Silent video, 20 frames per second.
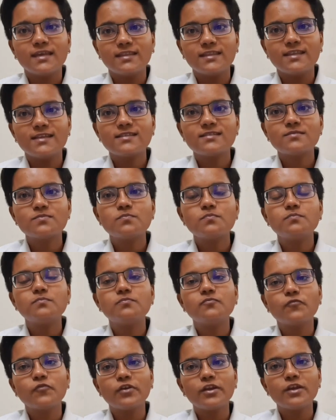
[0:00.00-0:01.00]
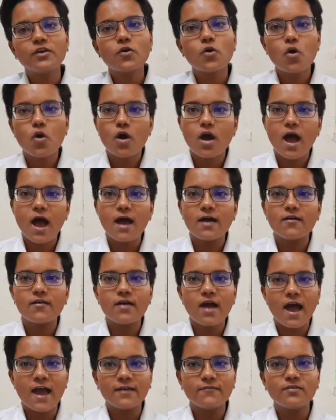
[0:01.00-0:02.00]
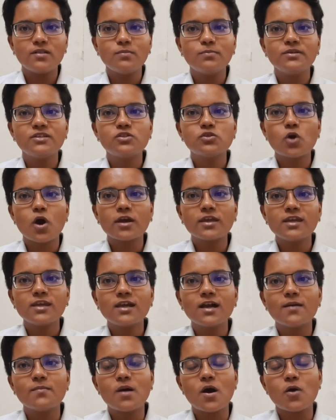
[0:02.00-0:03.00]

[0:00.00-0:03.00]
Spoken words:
In this video, I will be talking